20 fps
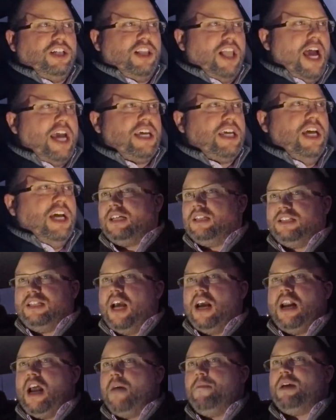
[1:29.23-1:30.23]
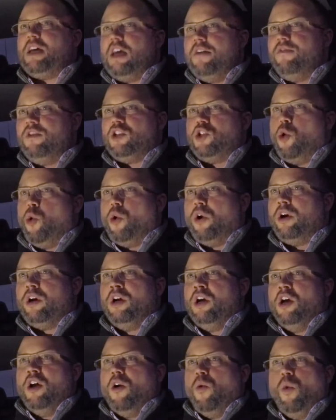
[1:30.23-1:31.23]
Like dynamic inventory
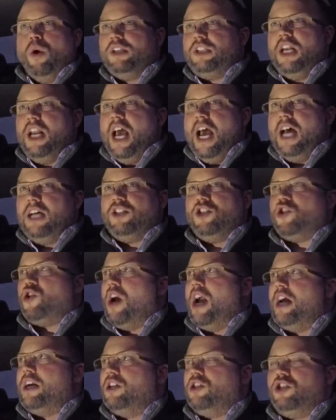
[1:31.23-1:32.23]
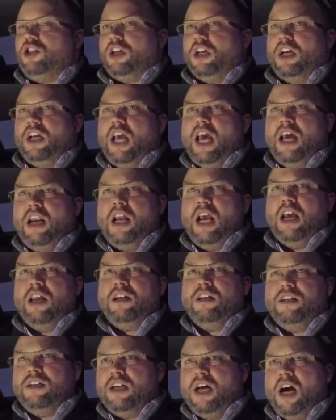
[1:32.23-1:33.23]
was an ad strategy, and
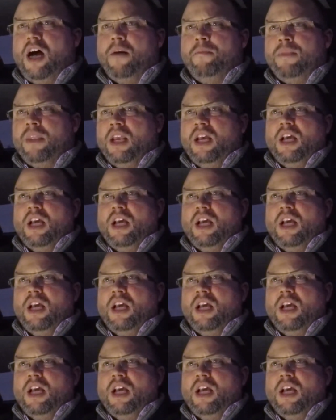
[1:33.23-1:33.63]
and um,